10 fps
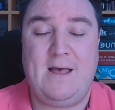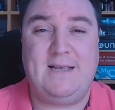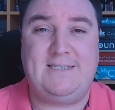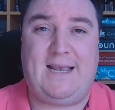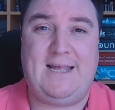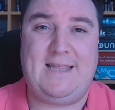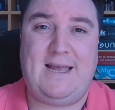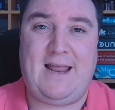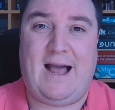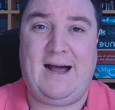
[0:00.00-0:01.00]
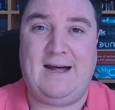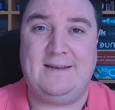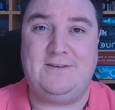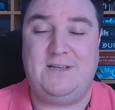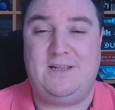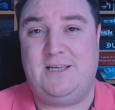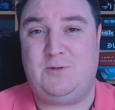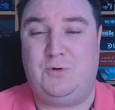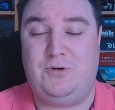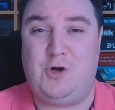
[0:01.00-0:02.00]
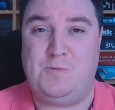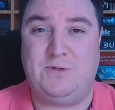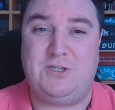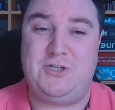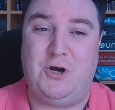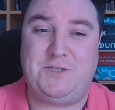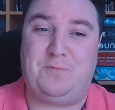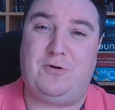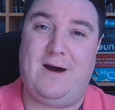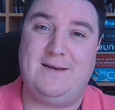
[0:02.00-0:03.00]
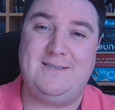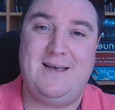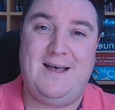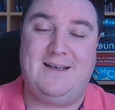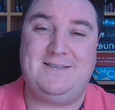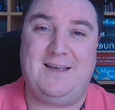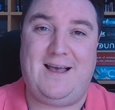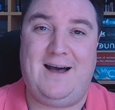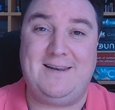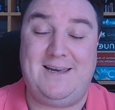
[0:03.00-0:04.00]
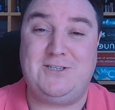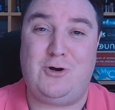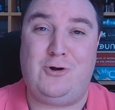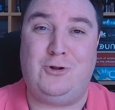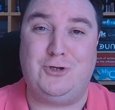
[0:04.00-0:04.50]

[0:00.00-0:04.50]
Second then, and this one comes as no surprise, as the card is called